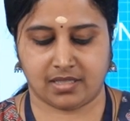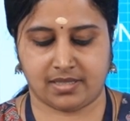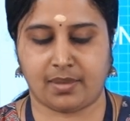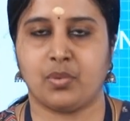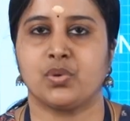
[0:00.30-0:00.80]

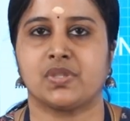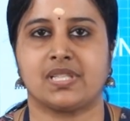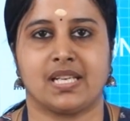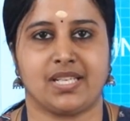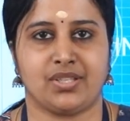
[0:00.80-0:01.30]
Suppose
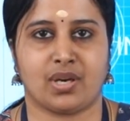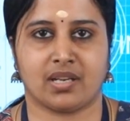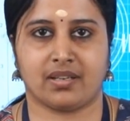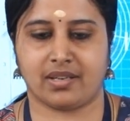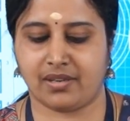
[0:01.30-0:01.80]
you are
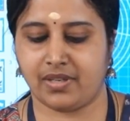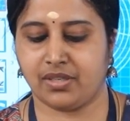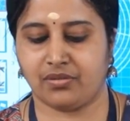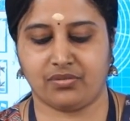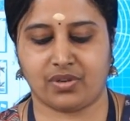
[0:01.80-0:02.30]
craving
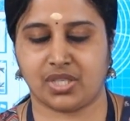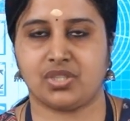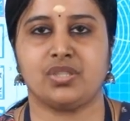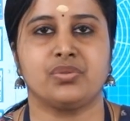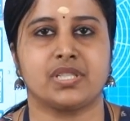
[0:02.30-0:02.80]
for a
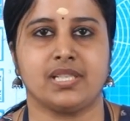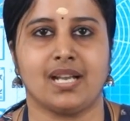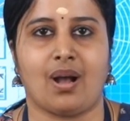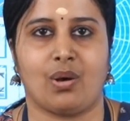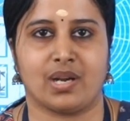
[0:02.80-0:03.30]
juicy
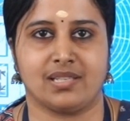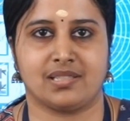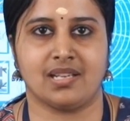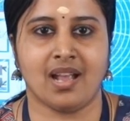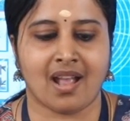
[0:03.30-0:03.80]
orange
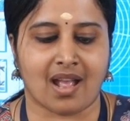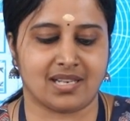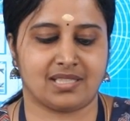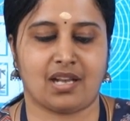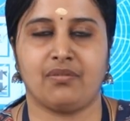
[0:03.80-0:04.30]

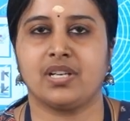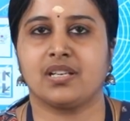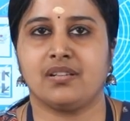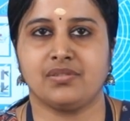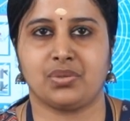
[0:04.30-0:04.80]
and someone
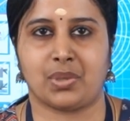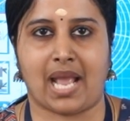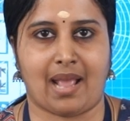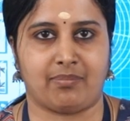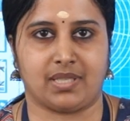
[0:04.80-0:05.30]
gives you
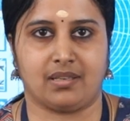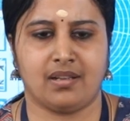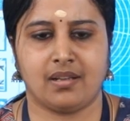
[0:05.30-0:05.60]
apple.